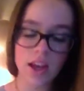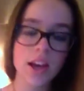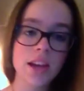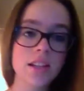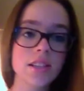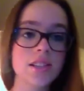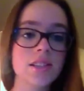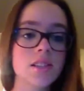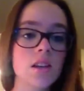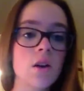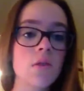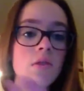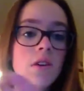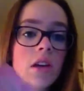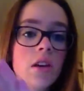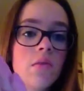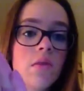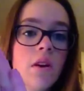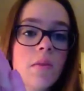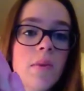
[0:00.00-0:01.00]
It's so
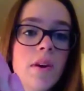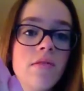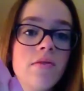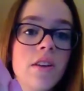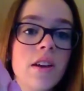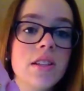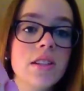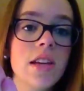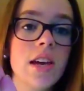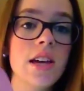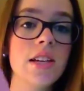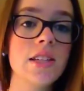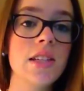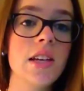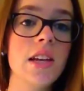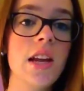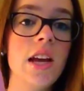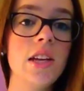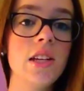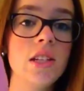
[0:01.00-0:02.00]
cute. One of my friends has it,
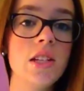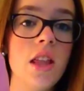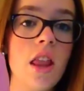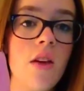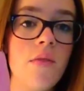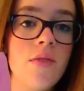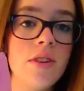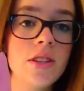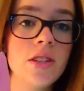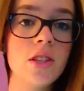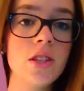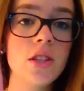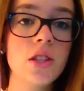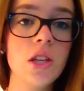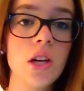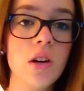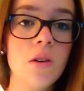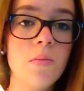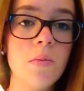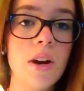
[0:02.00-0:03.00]
and I just love it
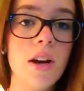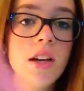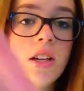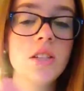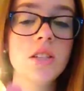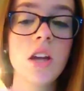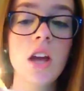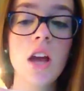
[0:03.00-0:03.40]
so much.